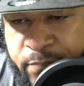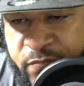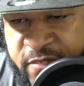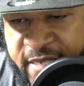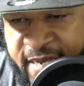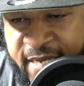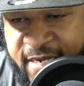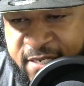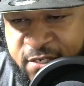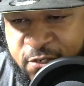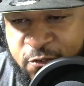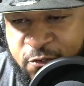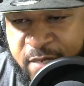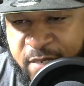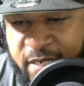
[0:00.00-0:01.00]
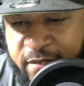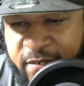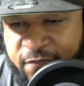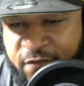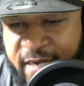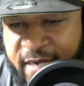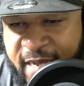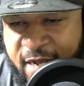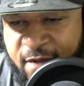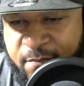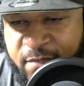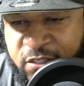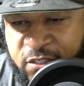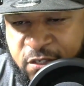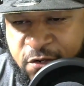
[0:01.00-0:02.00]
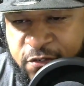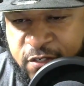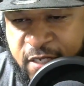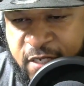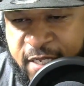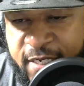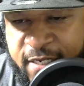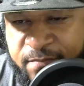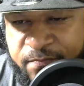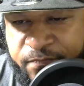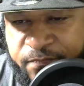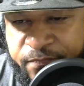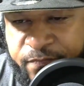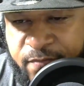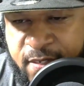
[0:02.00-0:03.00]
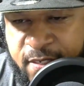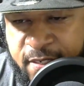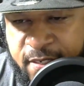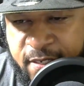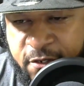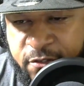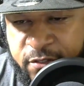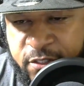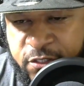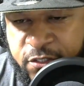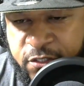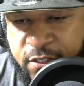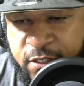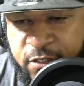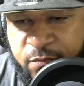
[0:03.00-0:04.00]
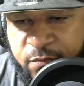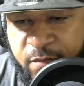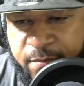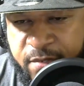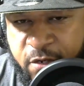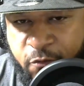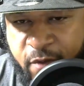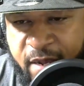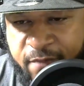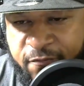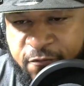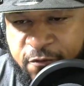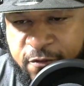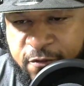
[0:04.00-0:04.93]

Yeah, they do, but for now, much longer, let him get hurt this year. This may be a wrap for